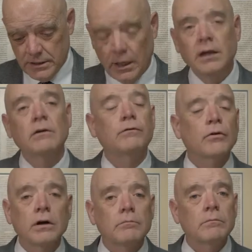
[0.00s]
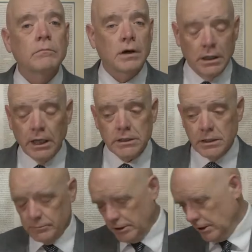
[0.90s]
Thank you for
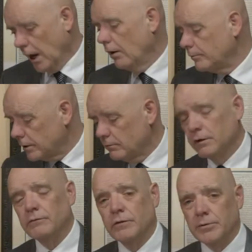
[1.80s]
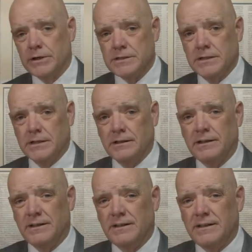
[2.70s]
electing me. Now I'm going to run for president.
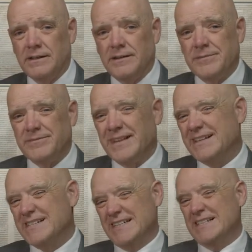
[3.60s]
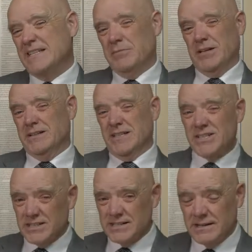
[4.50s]
That's sleazy
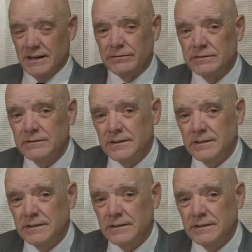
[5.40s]
politician stuff.